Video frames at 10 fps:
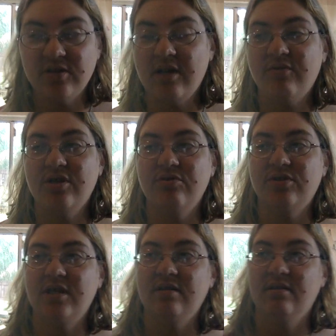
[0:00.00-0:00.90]
They were
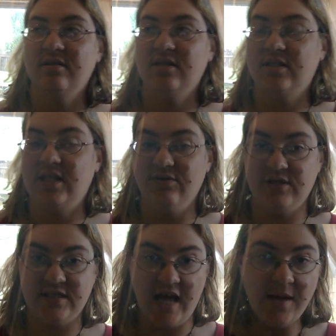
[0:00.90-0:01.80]
using steel
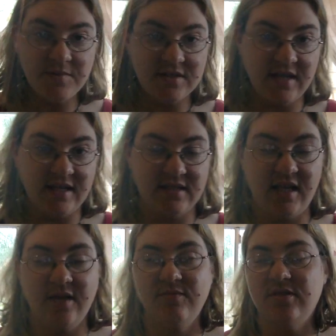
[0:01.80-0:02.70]
steps. They
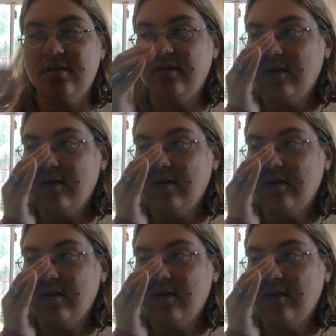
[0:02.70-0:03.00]
slammed,